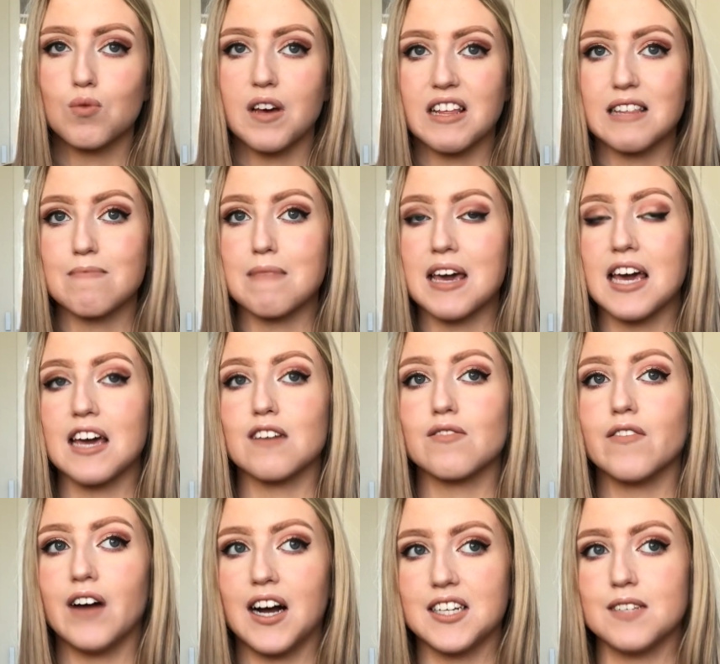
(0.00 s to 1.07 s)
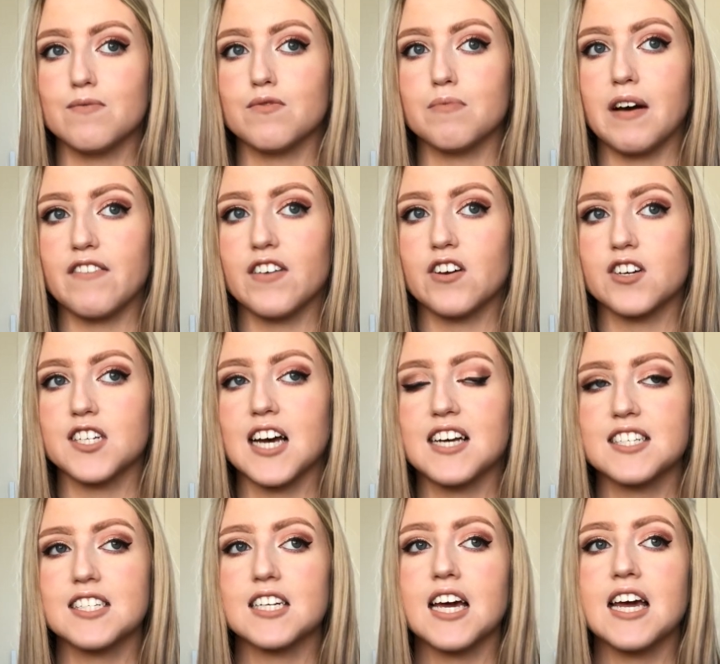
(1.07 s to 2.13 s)
with me revising for my theory
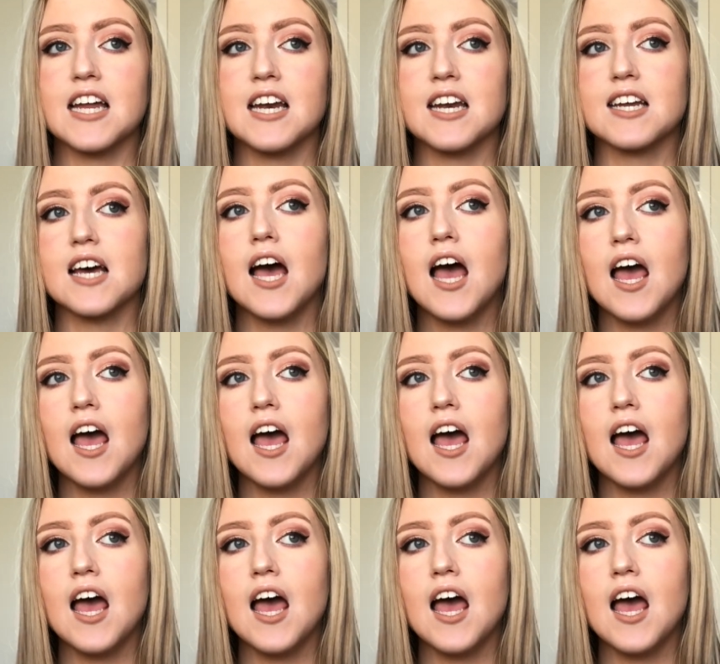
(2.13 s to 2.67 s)
test, and